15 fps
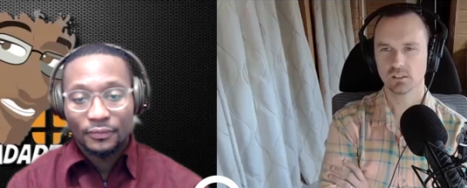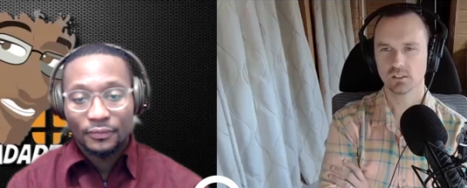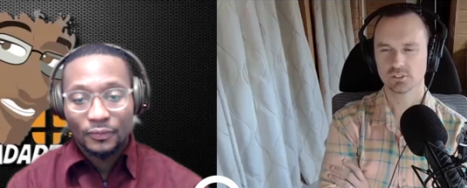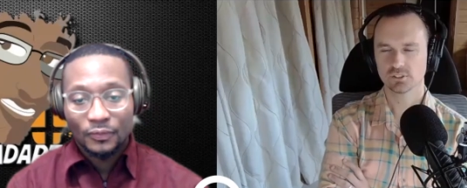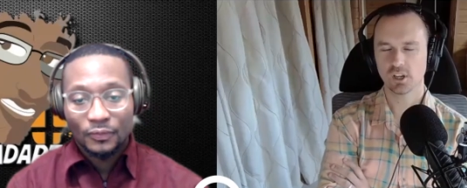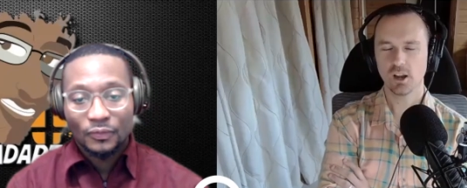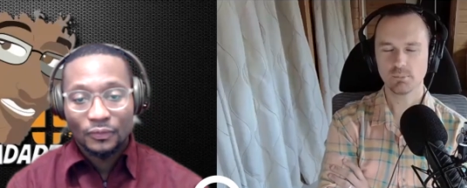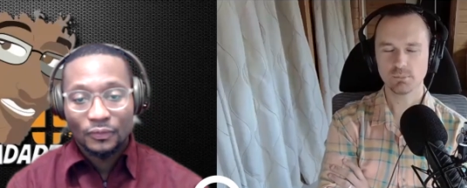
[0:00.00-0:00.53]

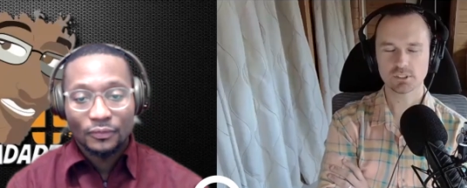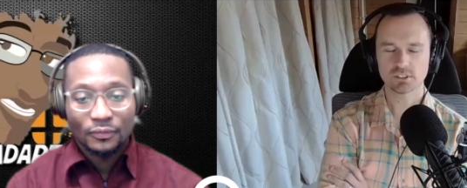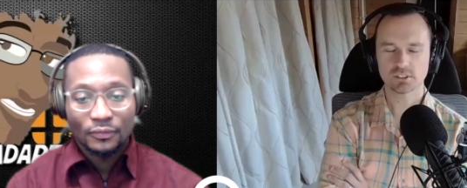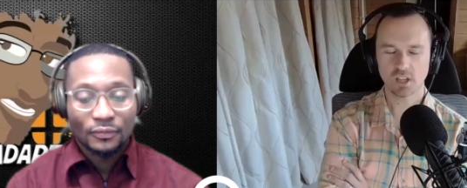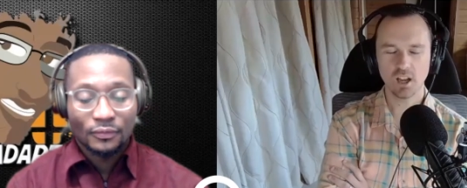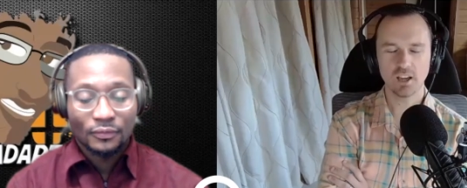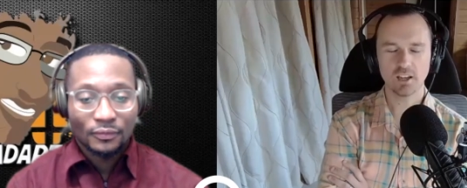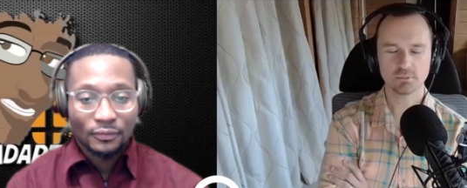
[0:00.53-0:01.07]
Speaker 1: So how much
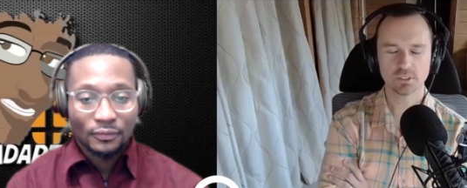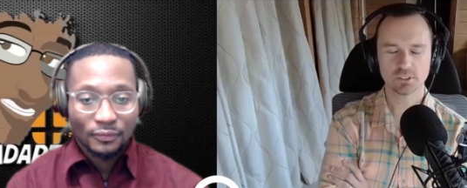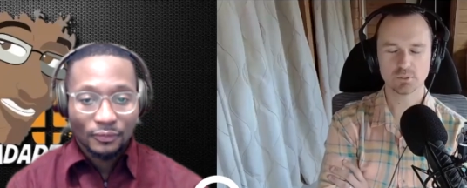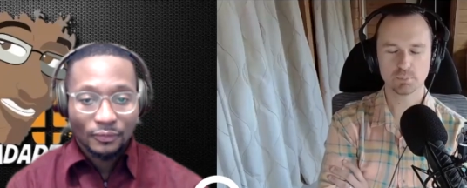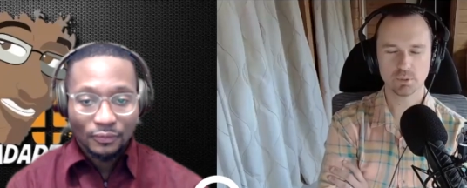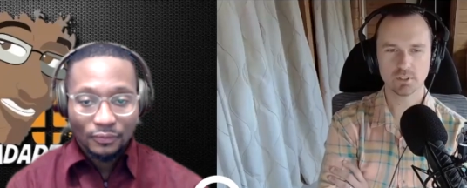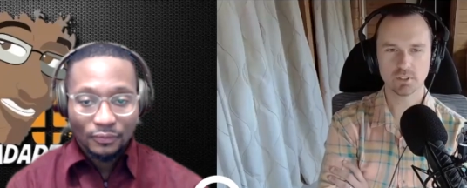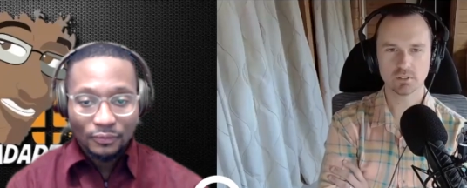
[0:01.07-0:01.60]
time did you
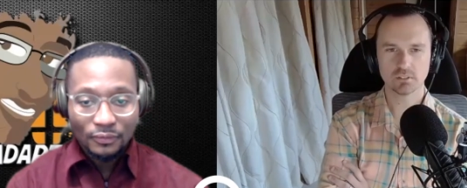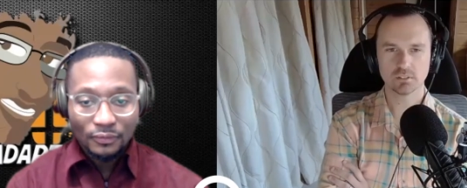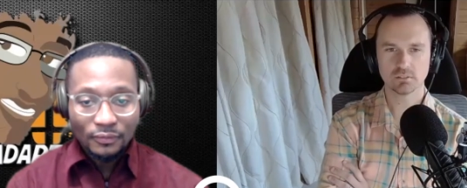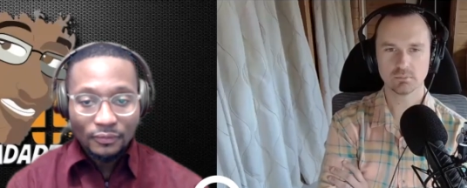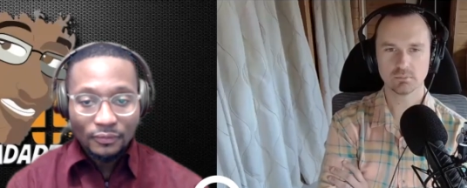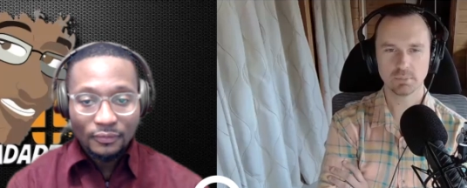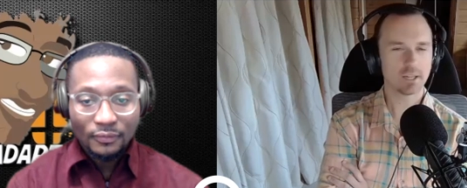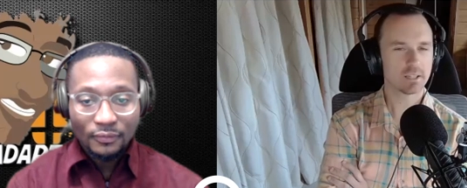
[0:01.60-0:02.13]
put in
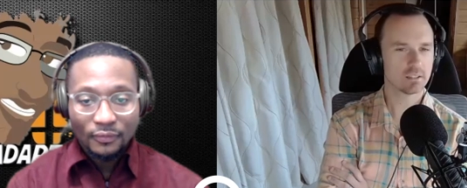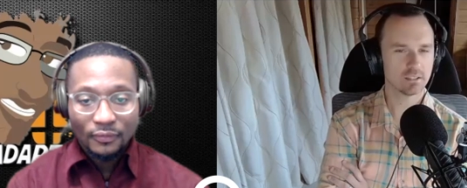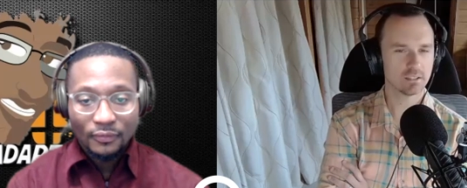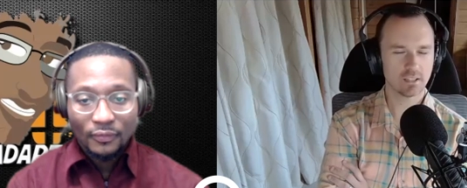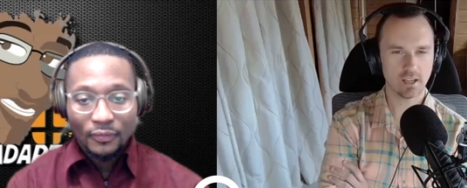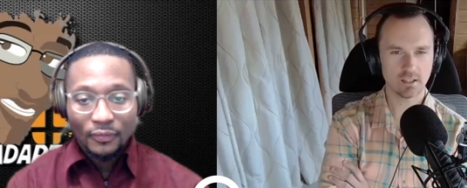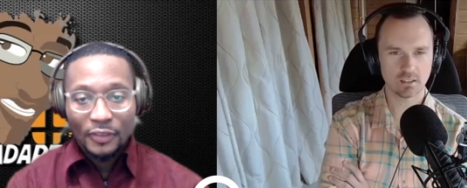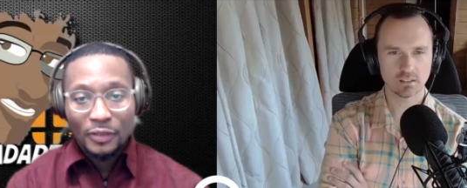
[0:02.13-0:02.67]
back in the
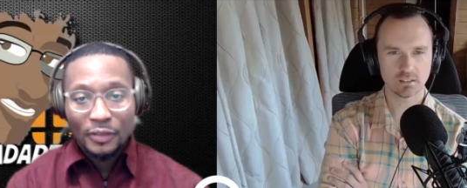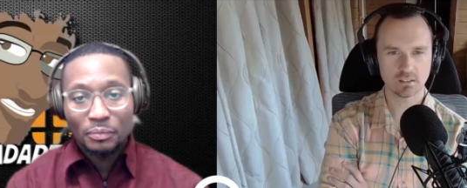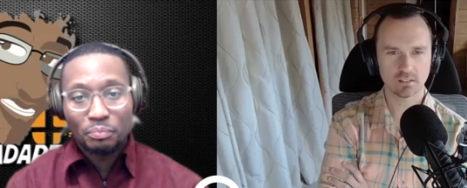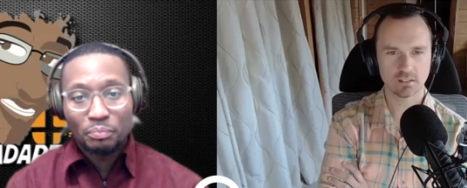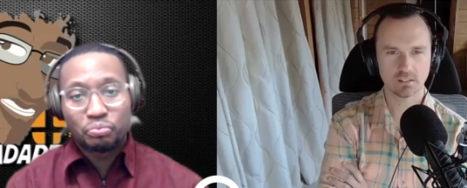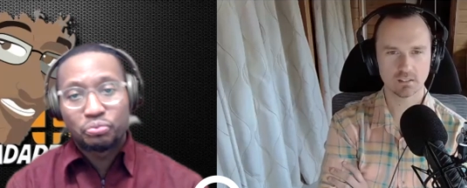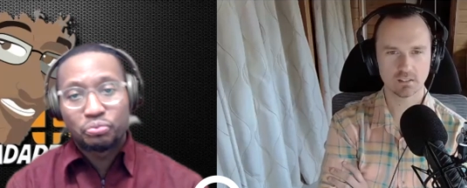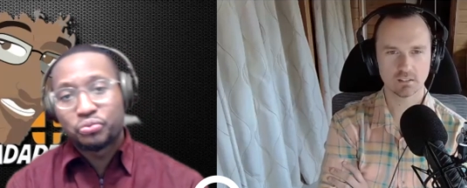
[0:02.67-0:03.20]
day?
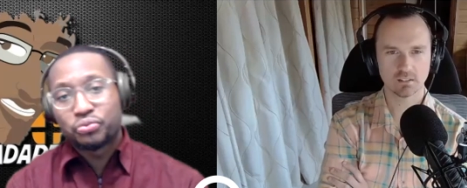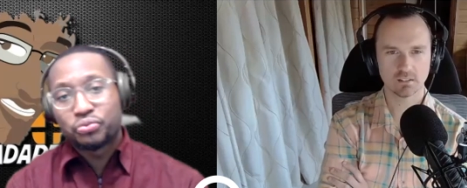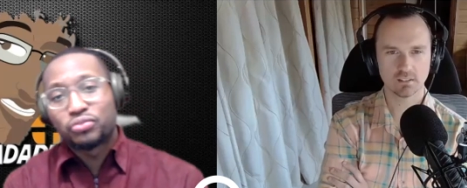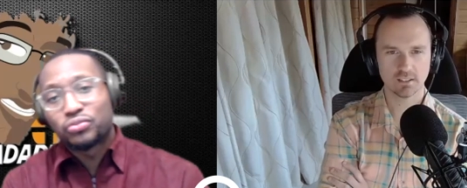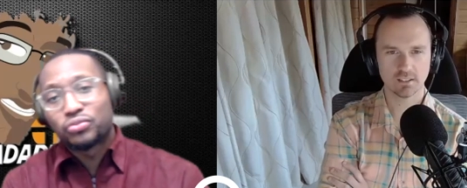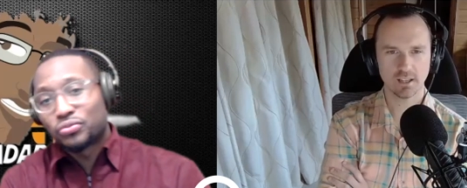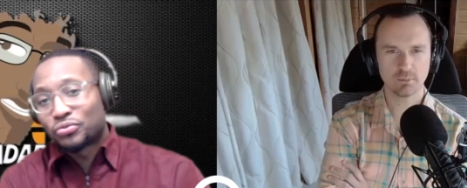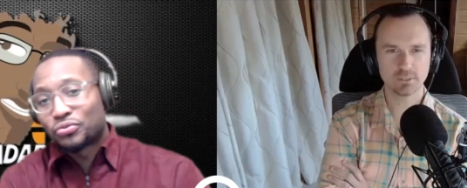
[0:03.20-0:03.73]

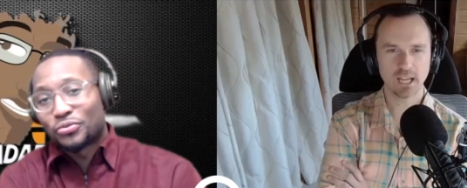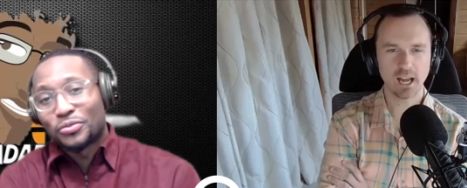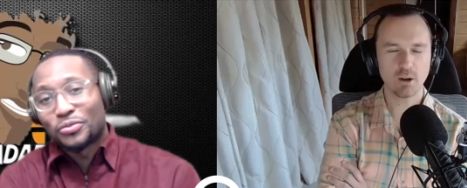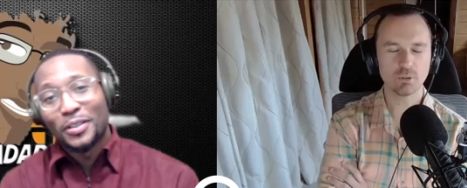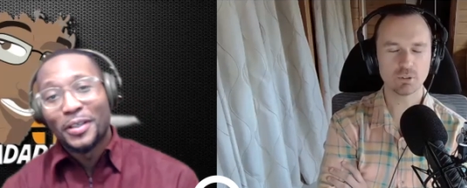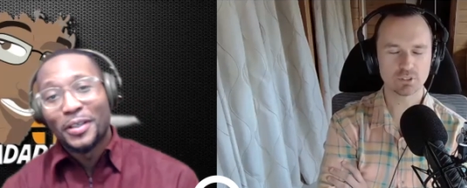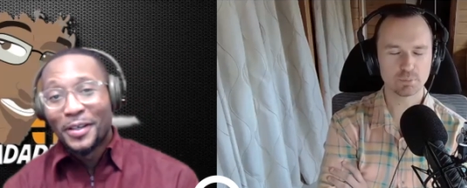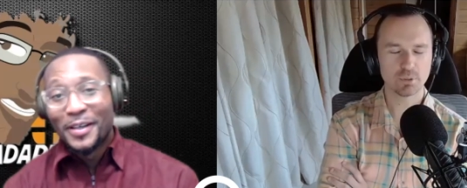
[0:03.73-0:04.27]
How many
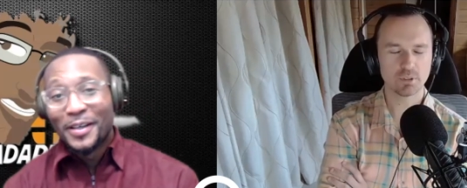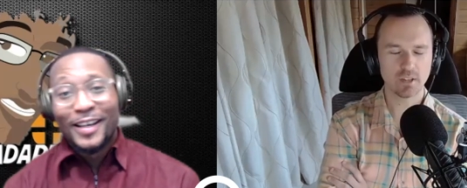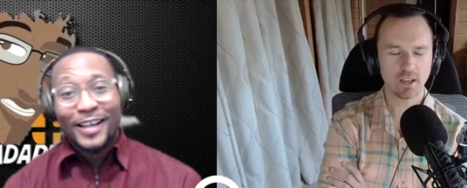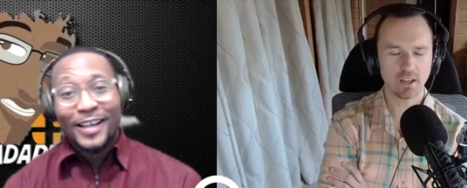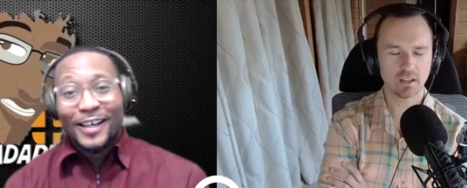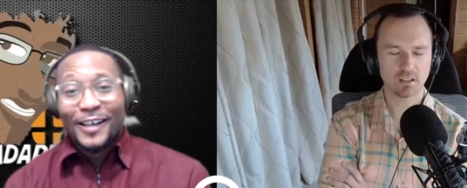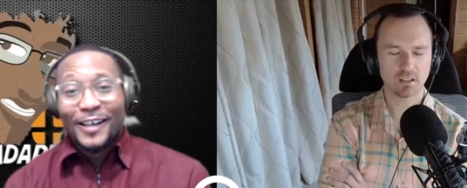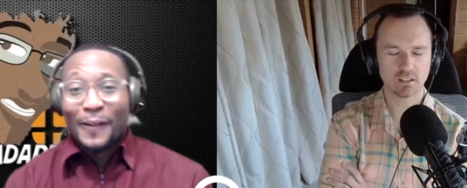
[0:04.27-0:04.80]
hours per
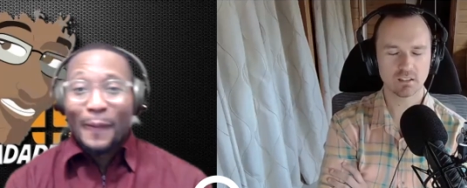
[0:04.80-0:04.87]
day?